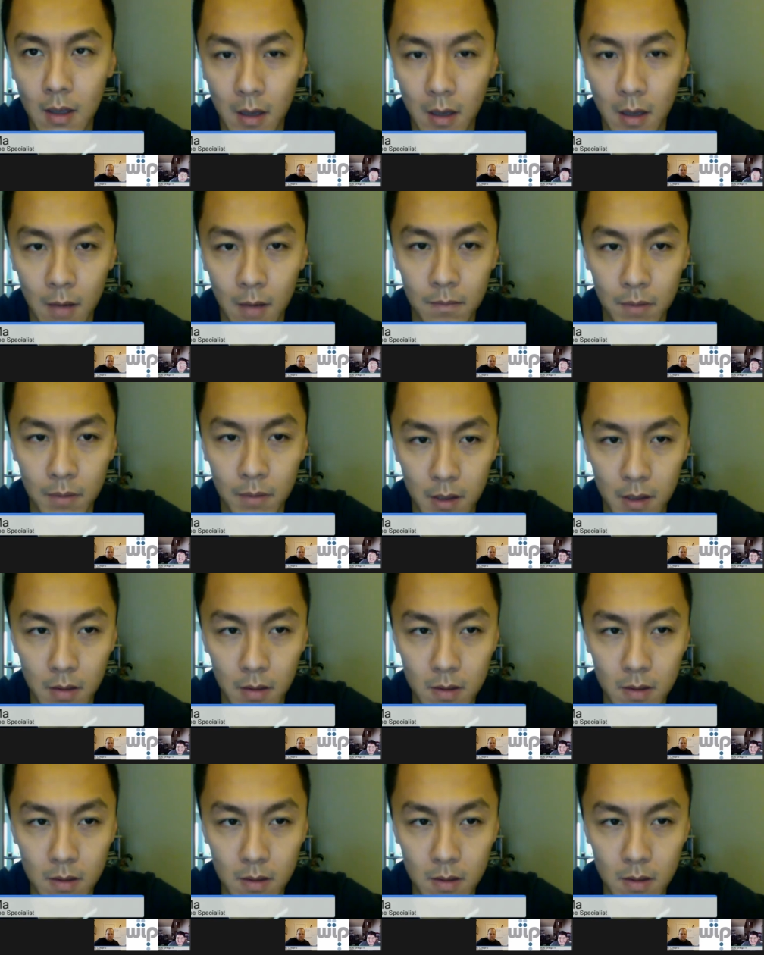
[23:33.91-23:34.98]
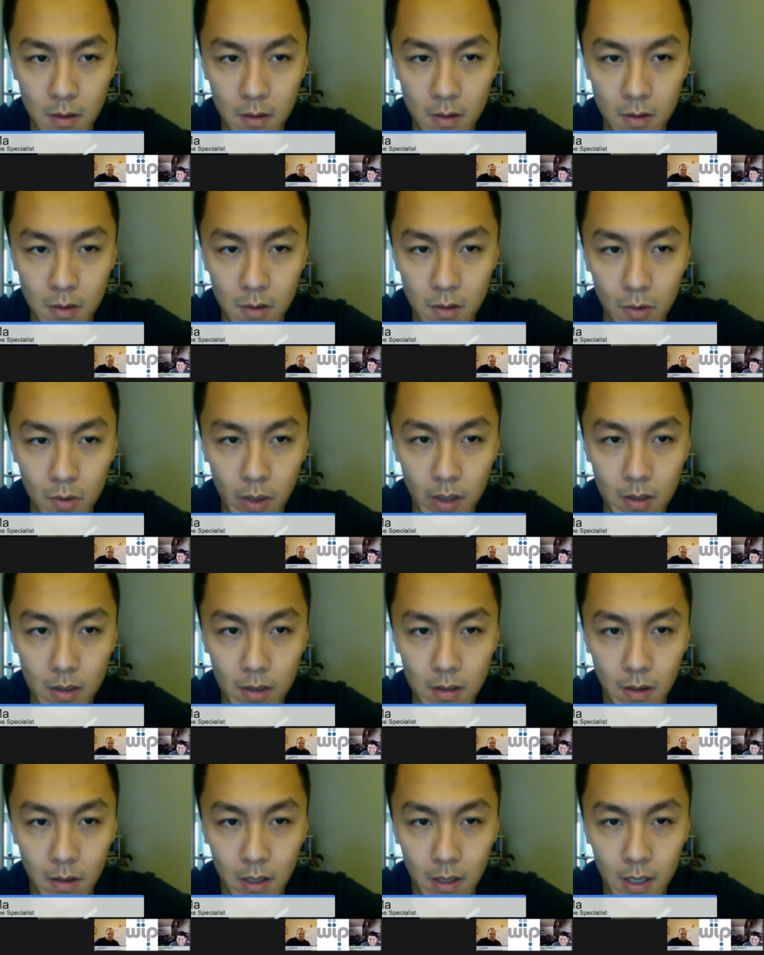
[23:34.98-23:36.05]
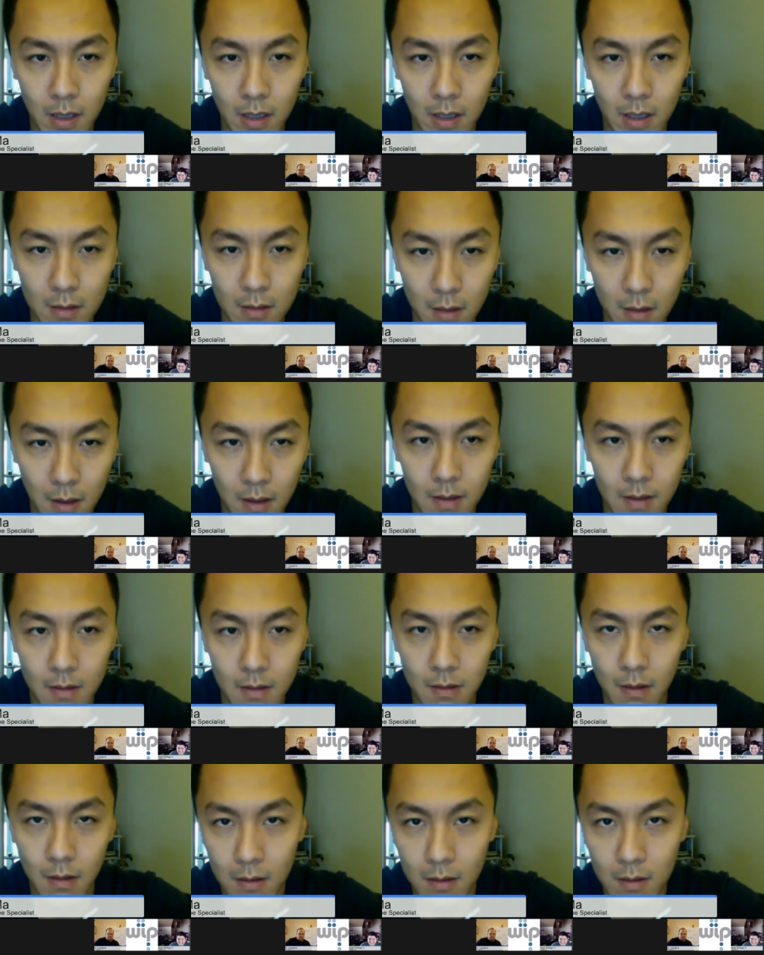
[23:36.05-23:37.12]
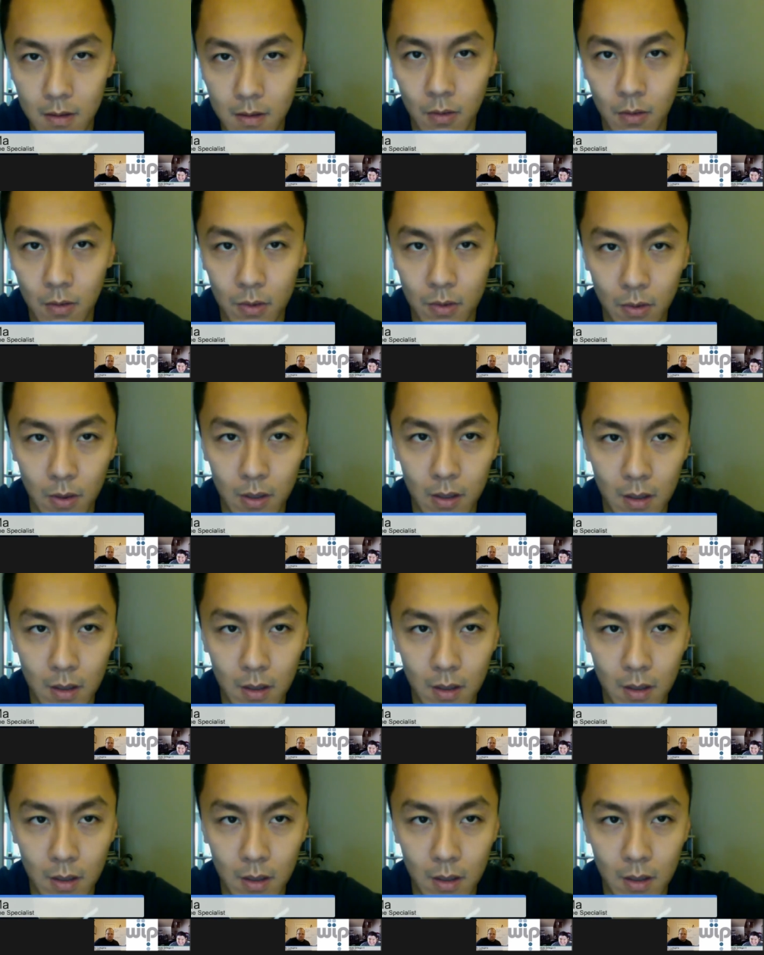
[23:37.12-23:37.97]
But those do win, so I can't say it don't do it.